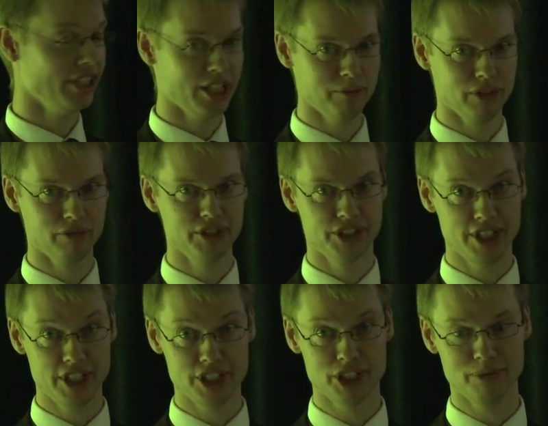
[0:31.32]
will enable
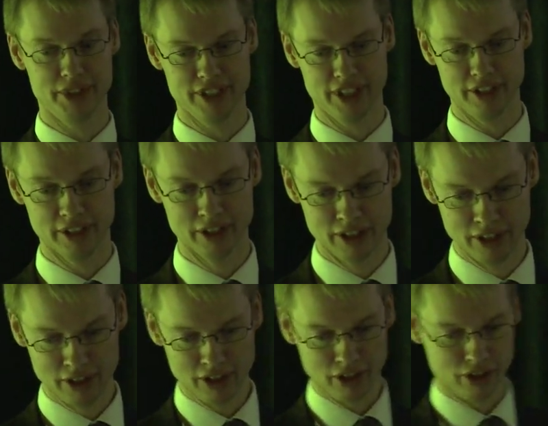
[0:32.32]
research to be done
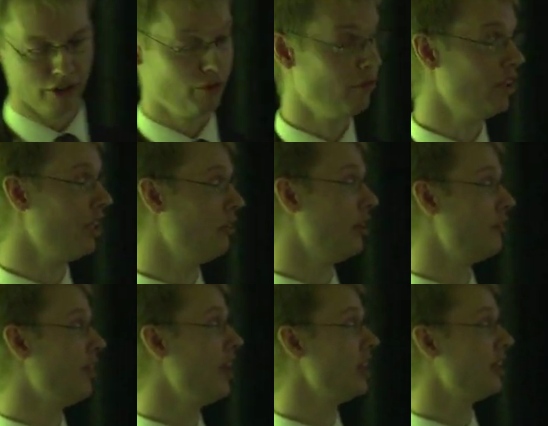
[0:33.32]
with a
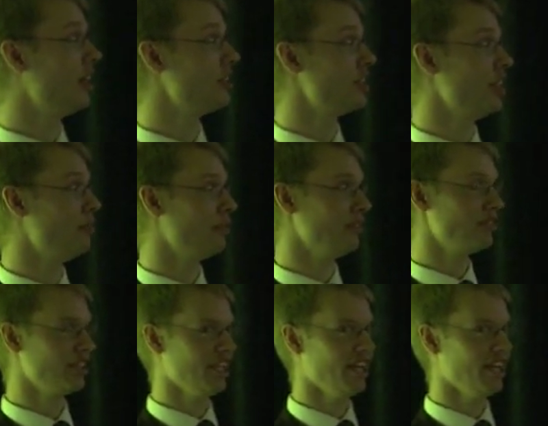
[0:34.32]
very large number of